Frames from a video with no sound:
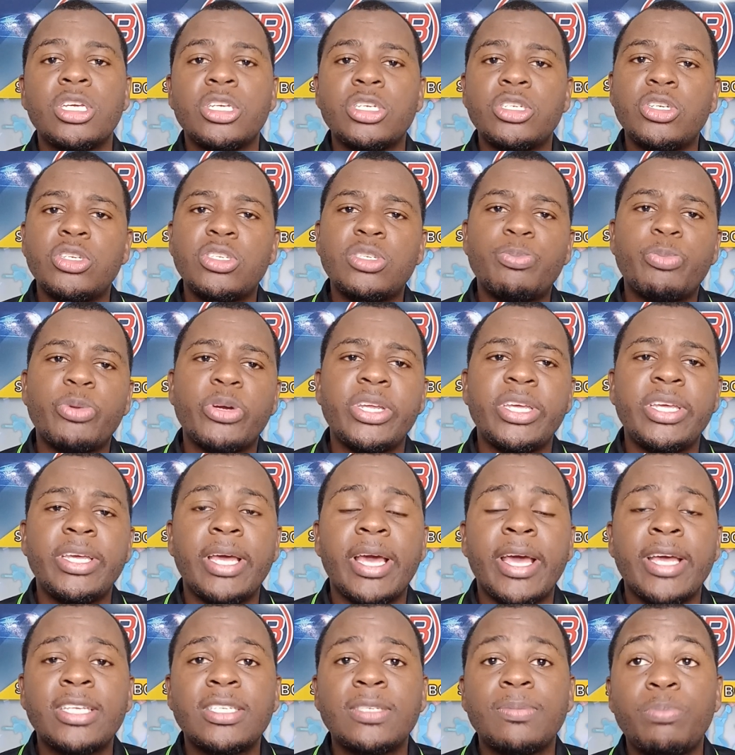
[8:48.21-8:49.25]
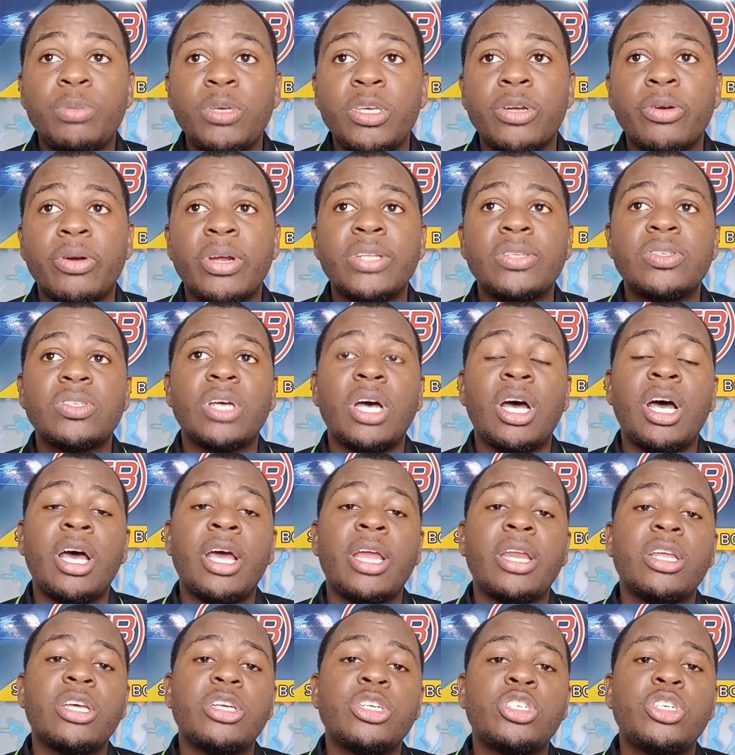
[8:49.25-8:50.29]
She's pretty experienced,
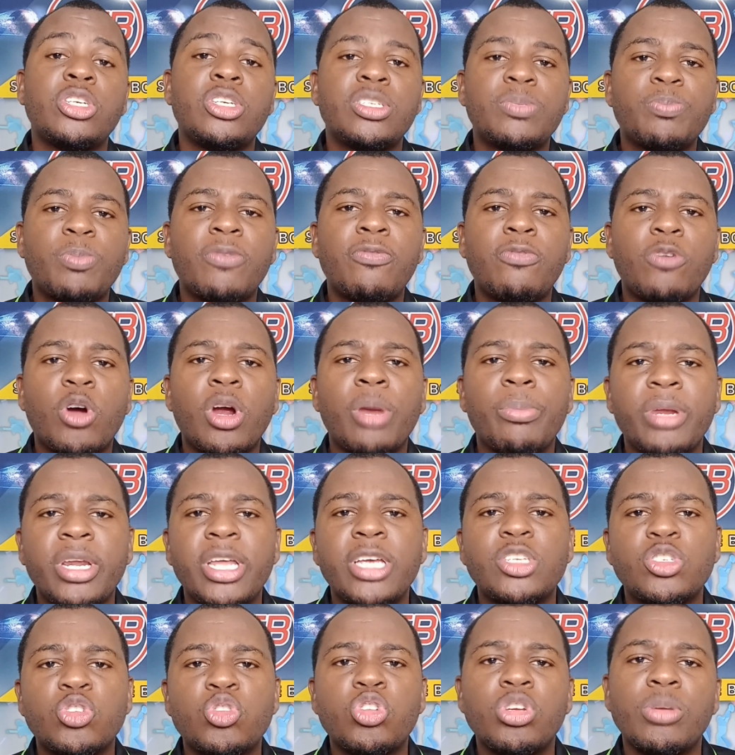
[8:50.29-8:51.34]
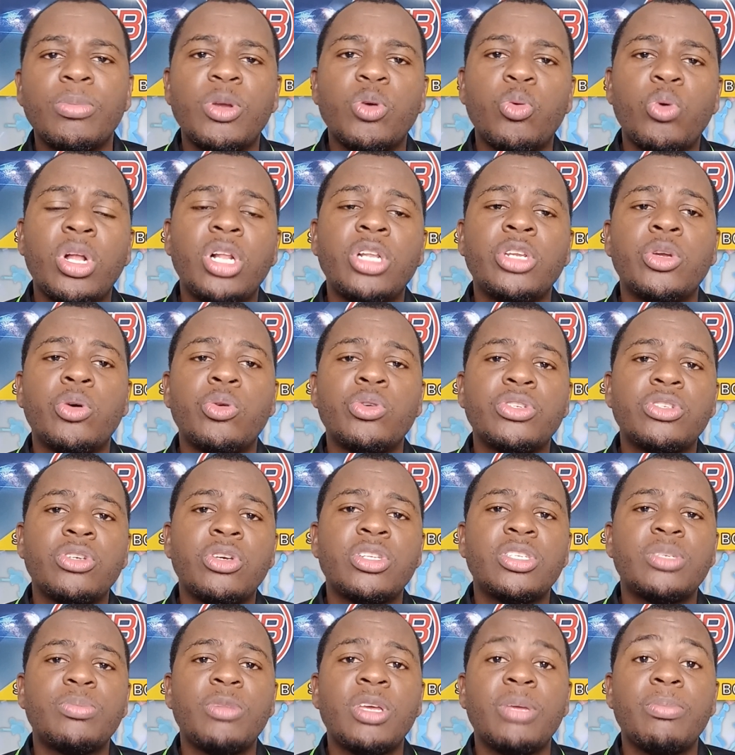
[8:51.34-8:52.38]
and she's performing extremely well now. So
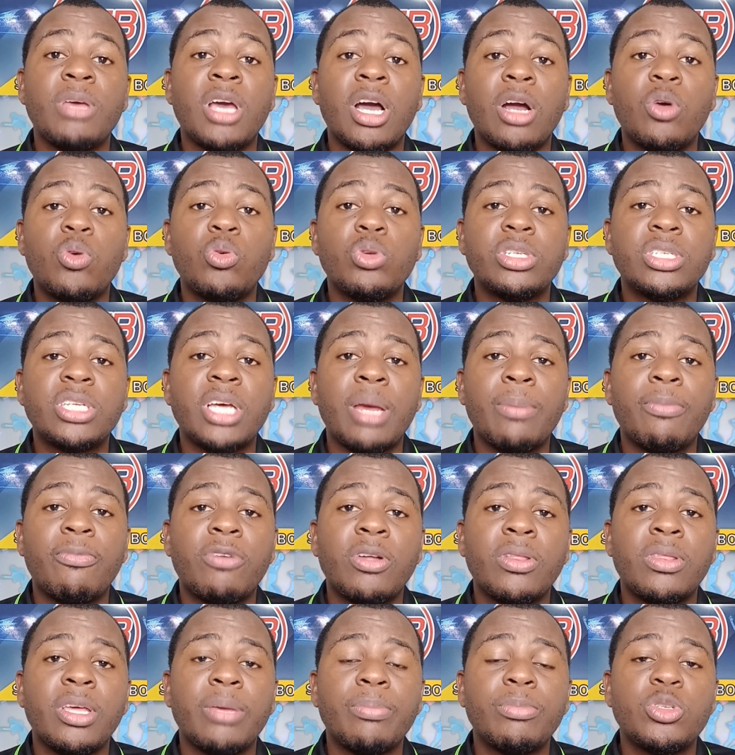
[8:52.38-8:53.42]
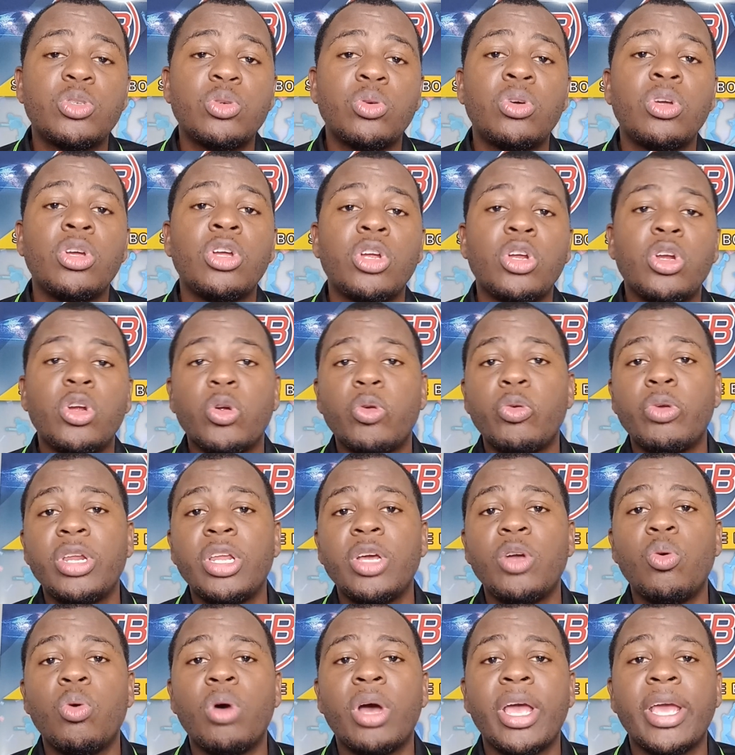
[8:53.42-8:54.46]
it's maybe a good time for them to really
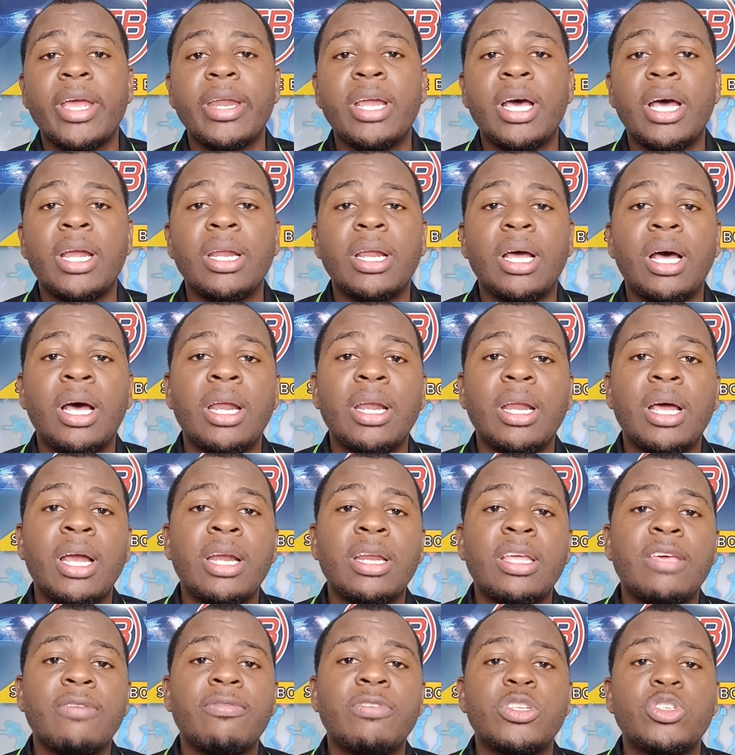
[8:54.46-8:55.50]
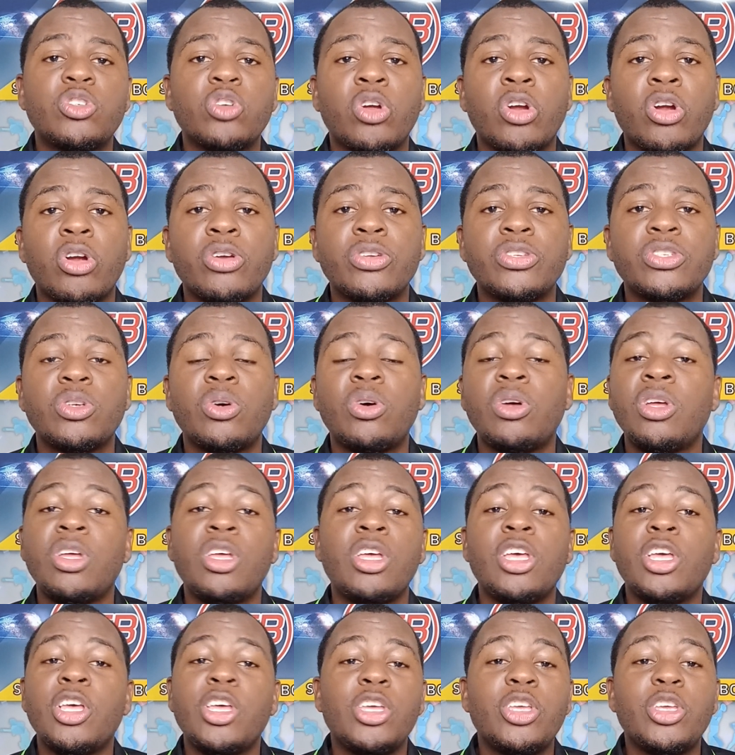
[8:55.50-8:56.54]
go ahead and give it to her. So,
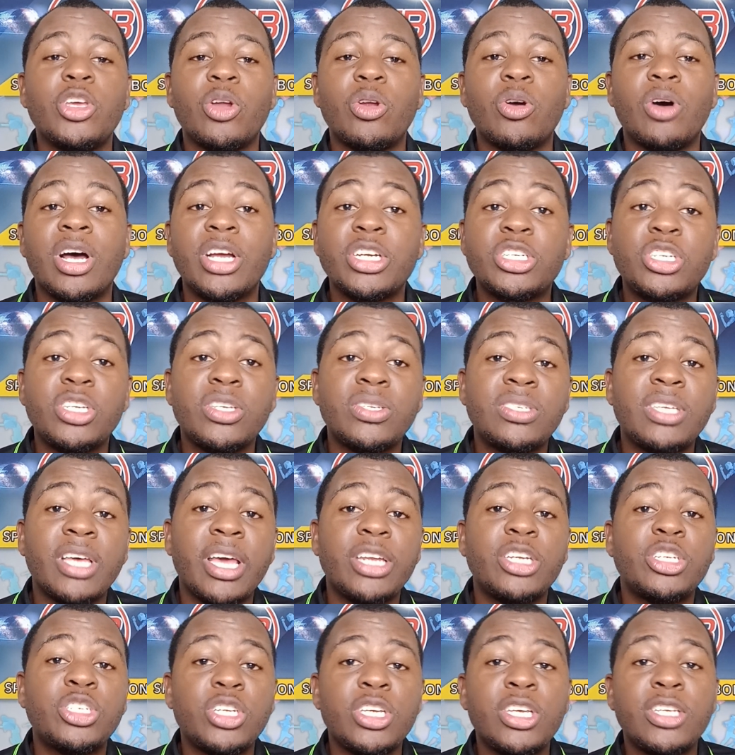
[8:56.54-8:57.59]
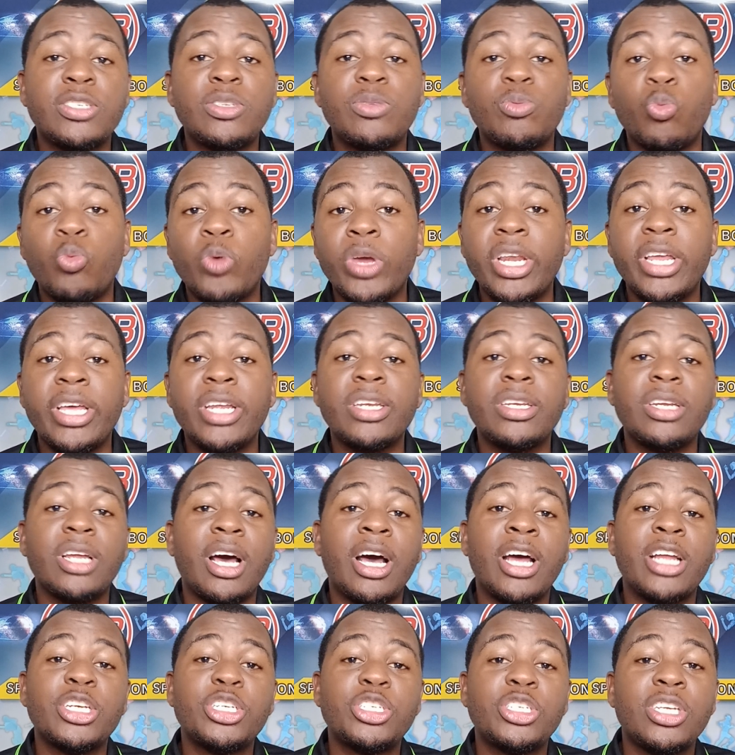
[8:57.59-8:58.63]
you know, as she said, she's willing,
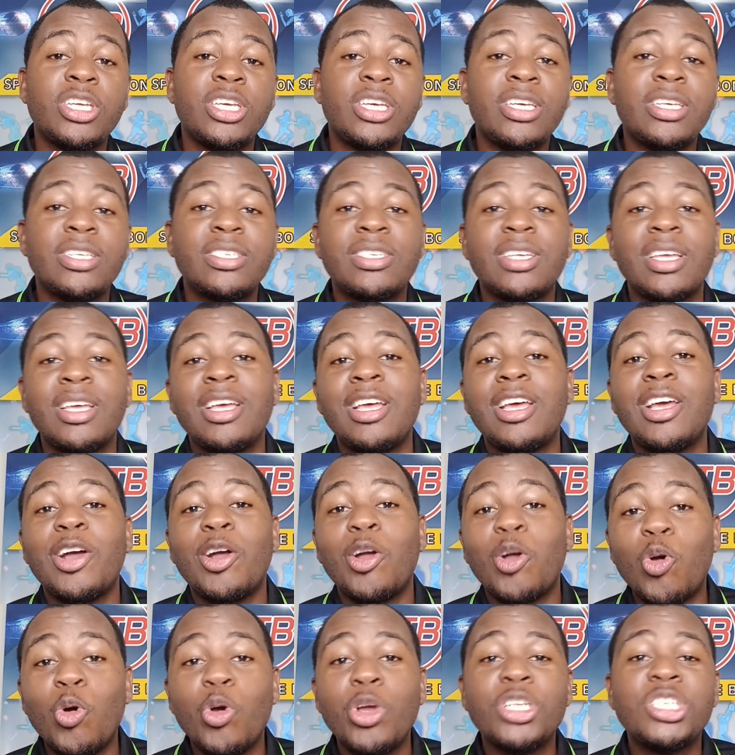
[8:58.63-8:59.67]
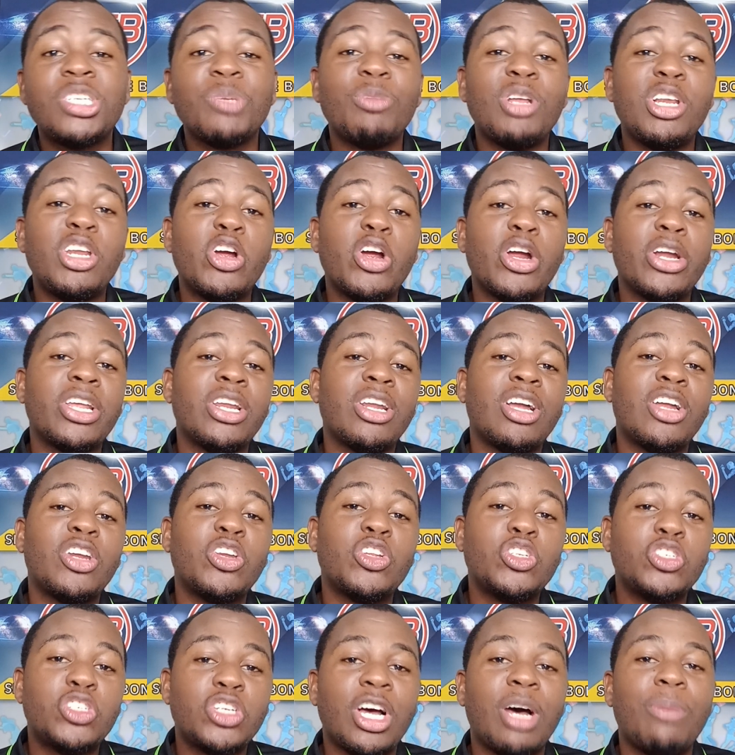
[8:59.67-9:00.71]
and she's going to be learning on
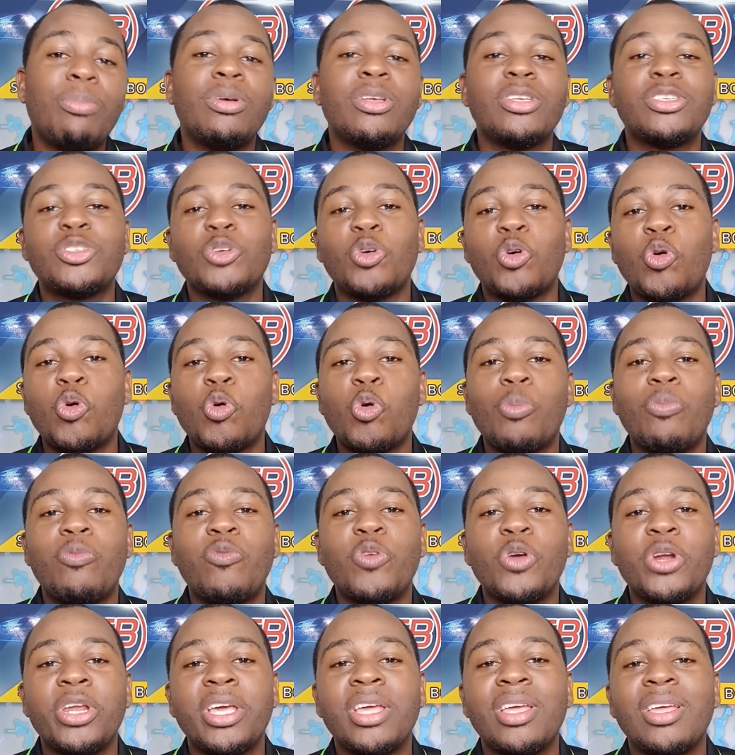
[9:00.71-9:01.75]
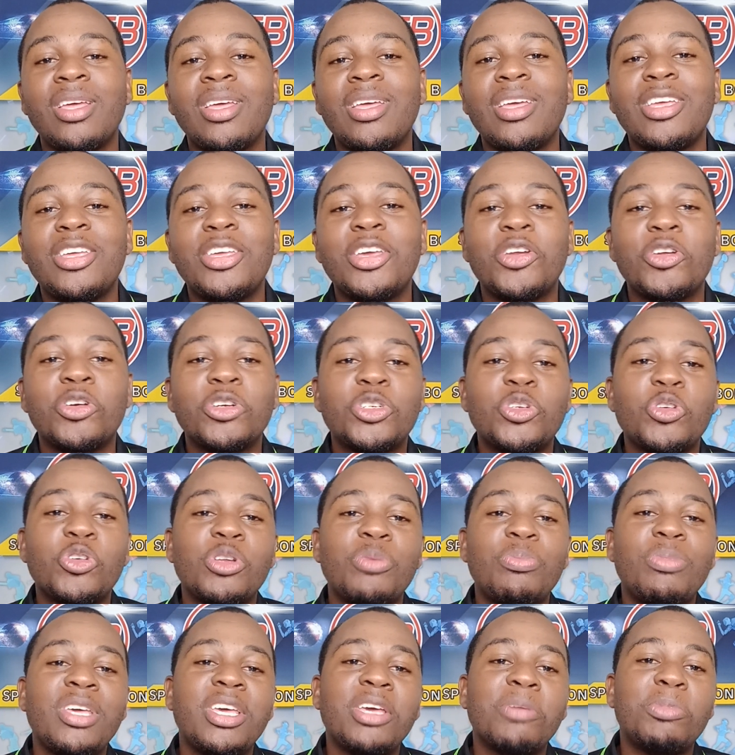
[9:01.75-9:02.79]
the job. So hopefully, you know,
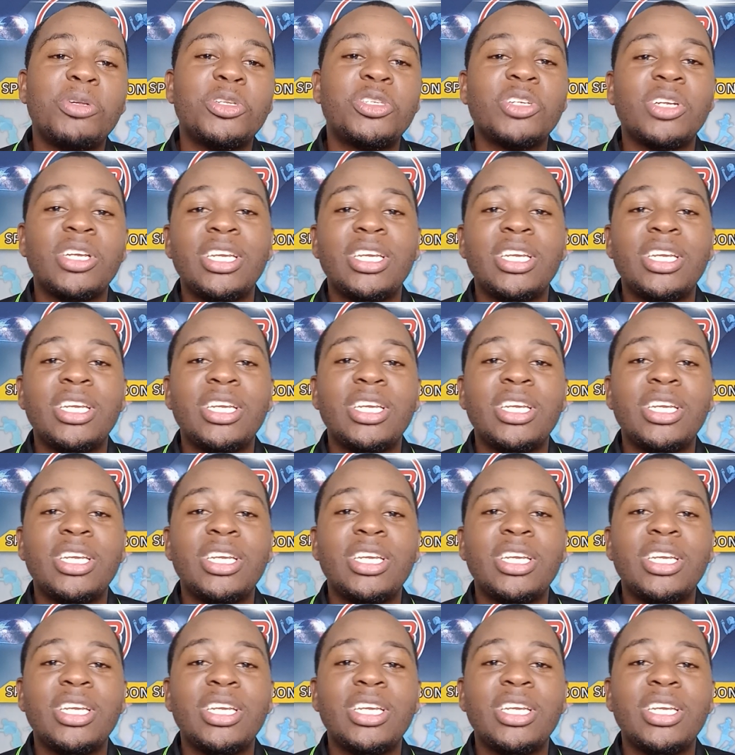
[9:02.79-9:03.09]
she'll be able to